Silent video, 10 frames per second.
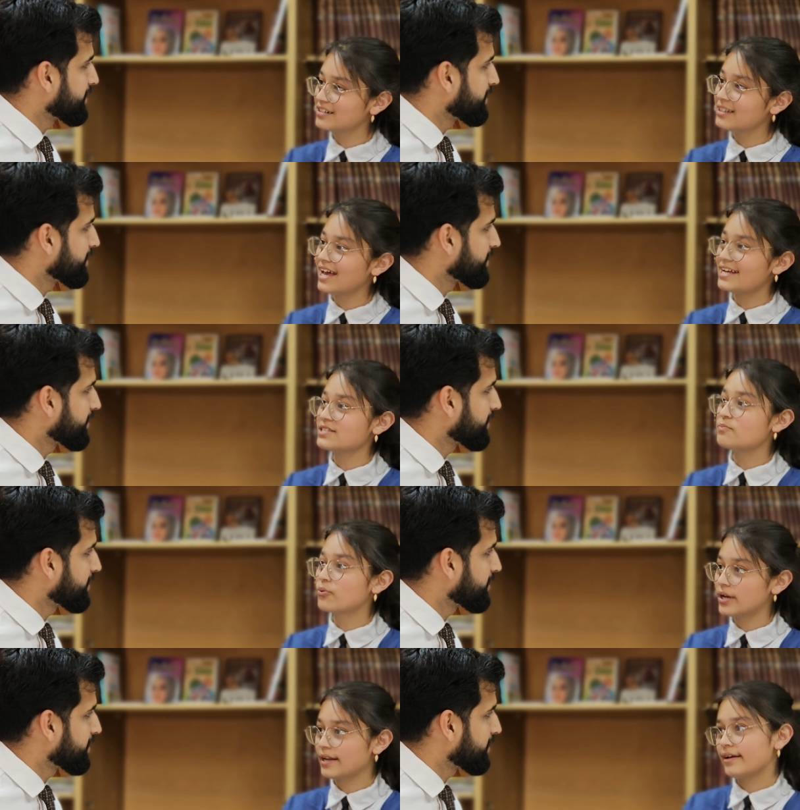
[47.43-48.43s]
Speaker 1: girl and
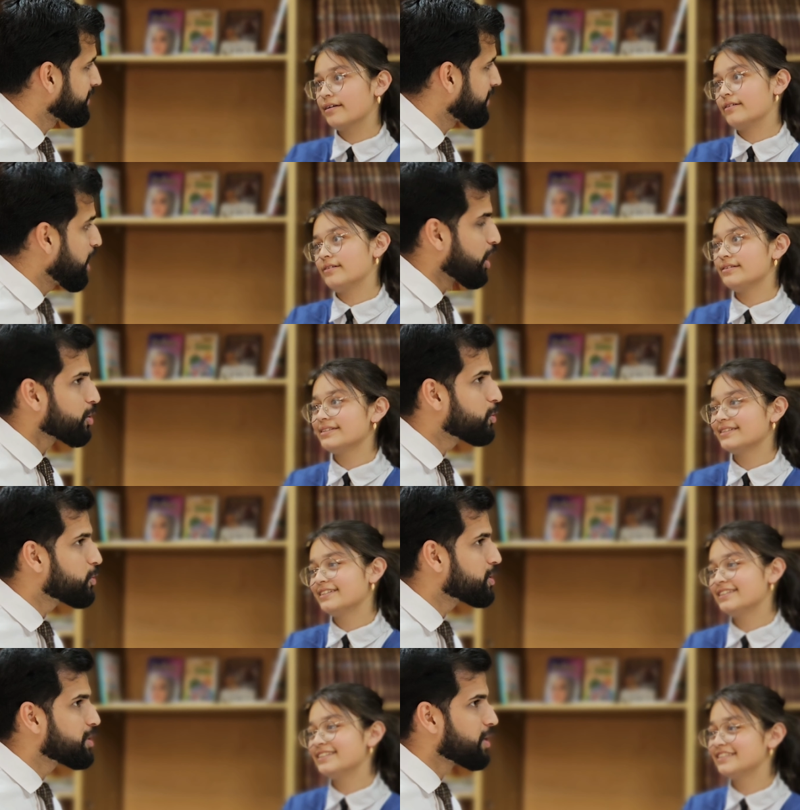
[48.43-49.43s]
pretty girl.
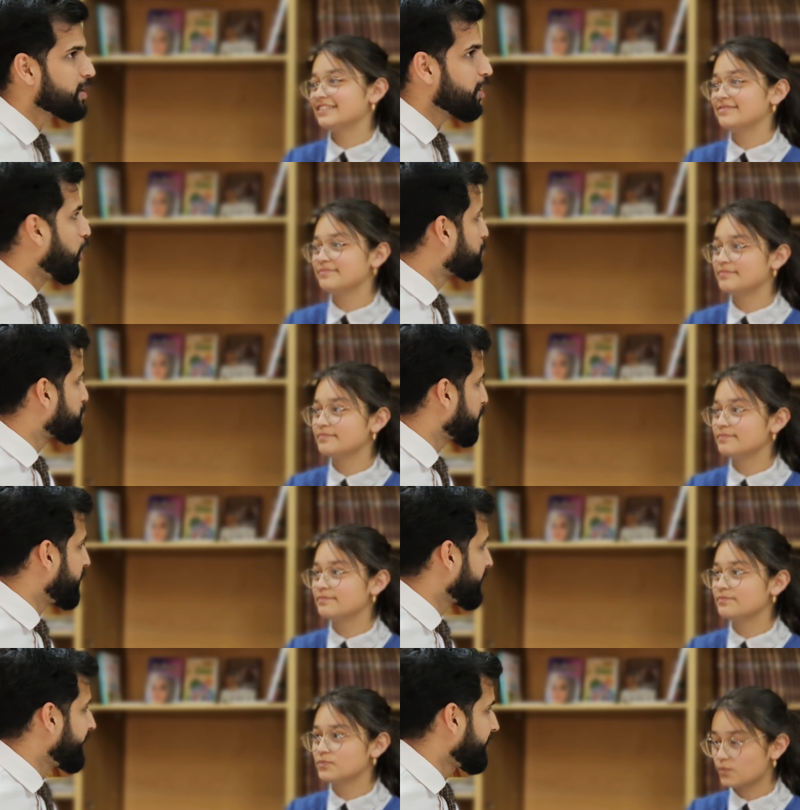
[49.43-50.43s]
Speaker 2: Good girl or pretty